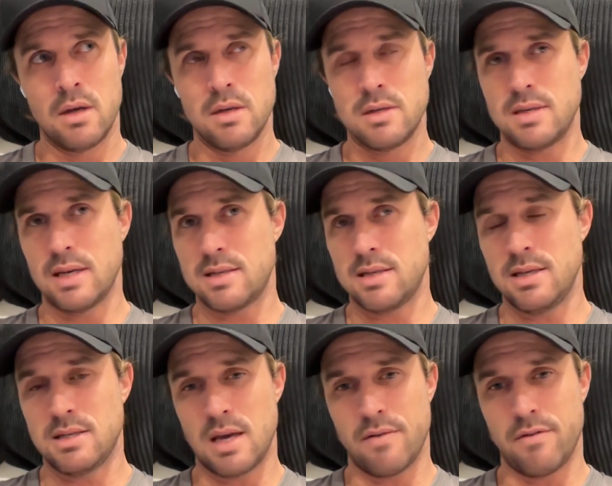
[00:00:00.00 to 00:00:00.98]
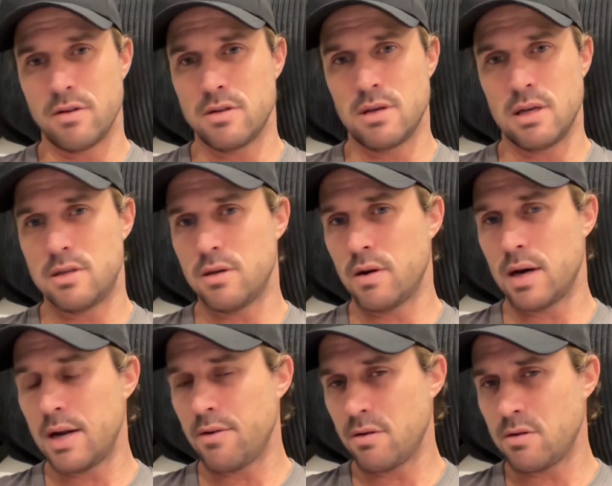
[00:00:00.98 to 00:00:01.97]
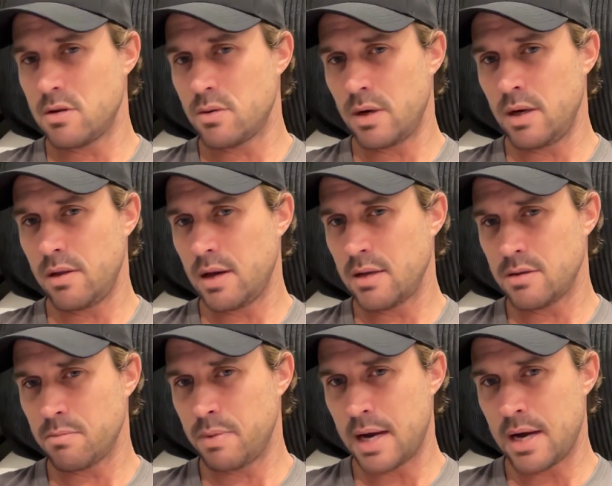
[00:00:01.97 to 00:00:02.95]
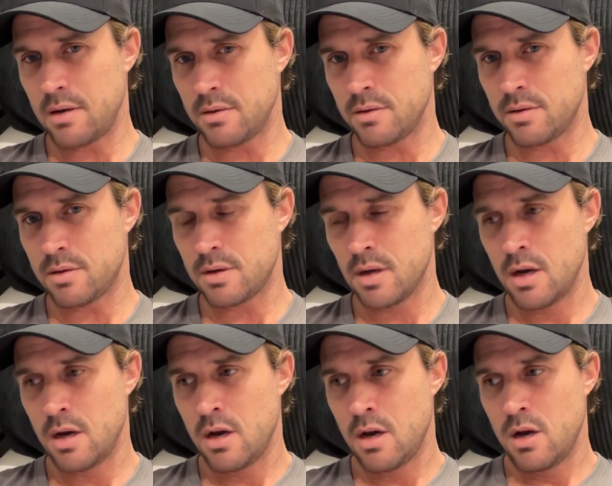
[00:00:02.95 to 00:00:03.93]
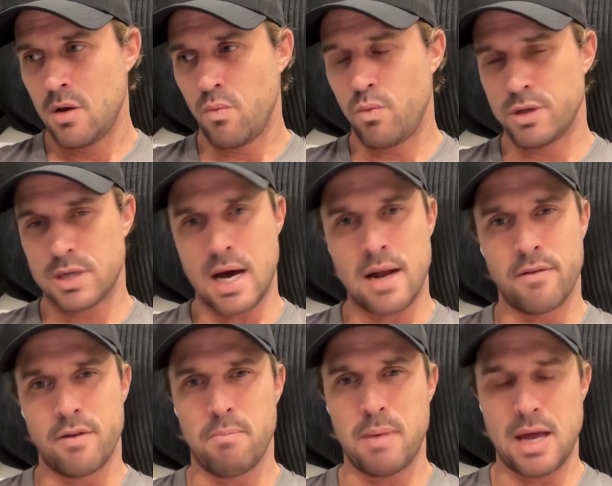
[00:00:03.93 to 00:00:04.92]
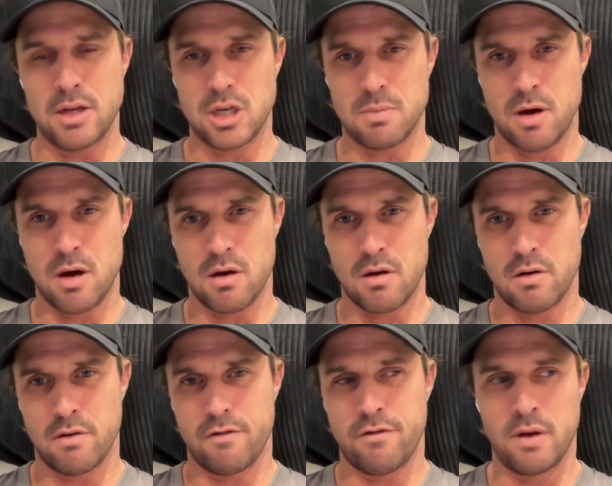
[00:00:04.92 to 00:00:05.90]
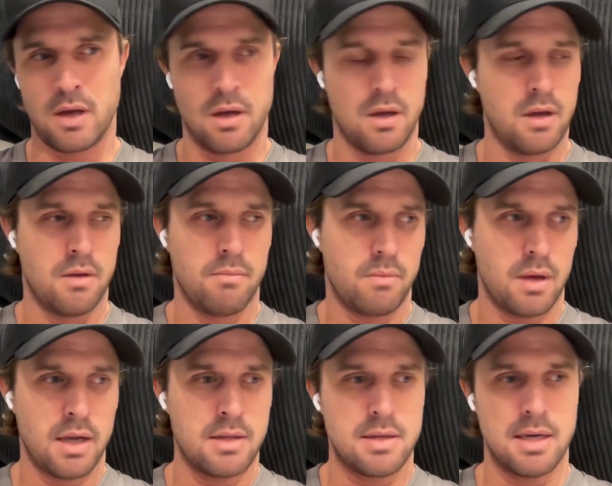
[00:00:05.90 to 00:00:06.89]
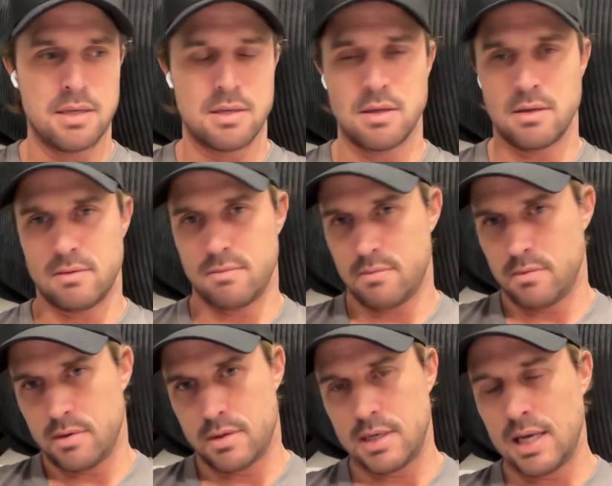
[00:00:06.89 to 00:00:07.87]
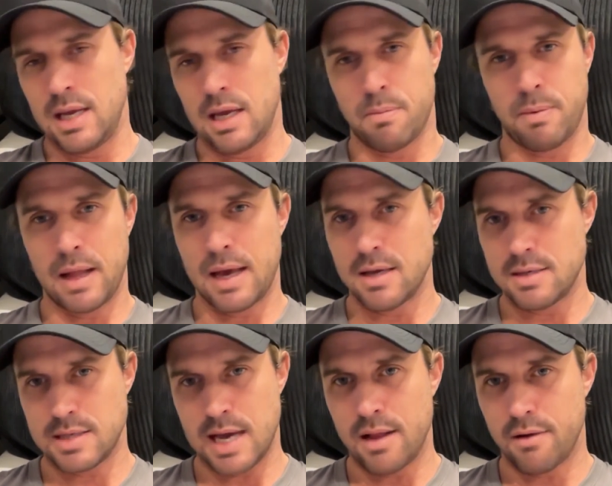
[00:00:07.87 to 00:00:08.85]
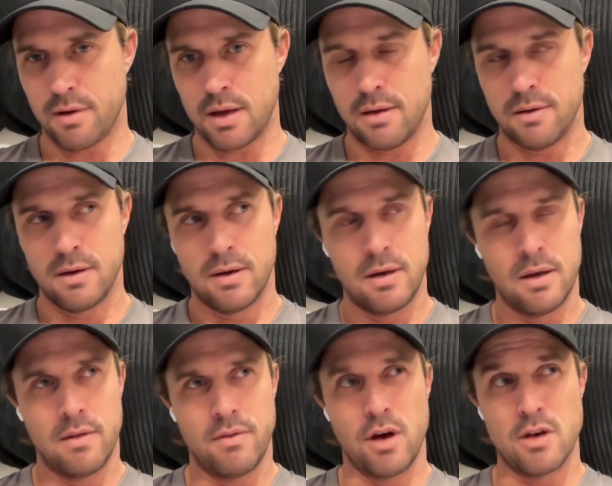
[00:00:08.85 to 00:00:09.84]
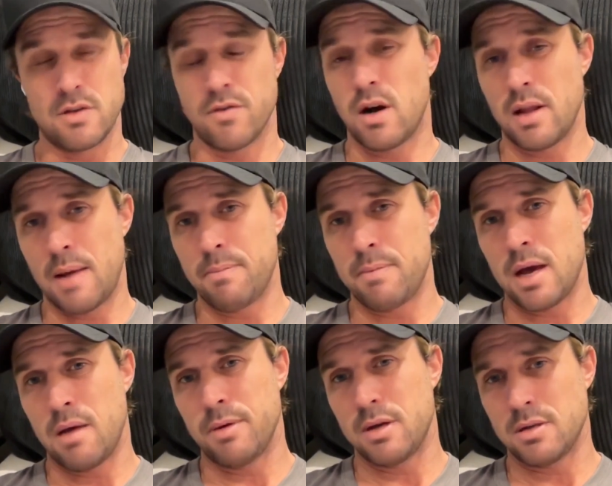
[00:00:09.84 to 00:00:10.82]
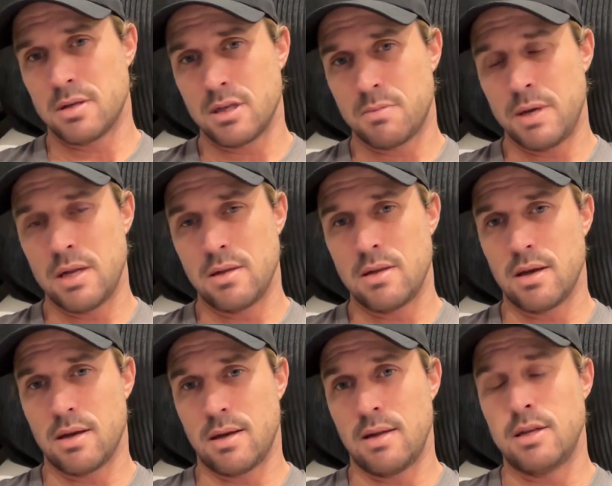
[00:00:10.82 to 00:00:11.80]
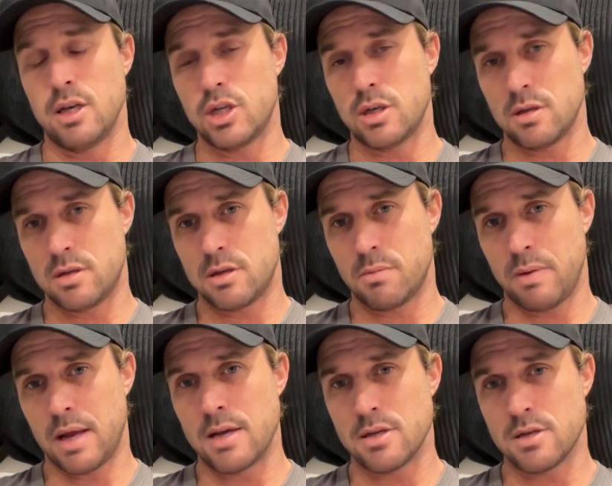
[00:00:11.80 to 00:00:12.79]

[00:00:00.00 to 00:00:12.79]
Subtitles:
60, 70 to £120,000 was kind of the benchmark of a decent senior player salary. Those have gone up now because there's been additions to players'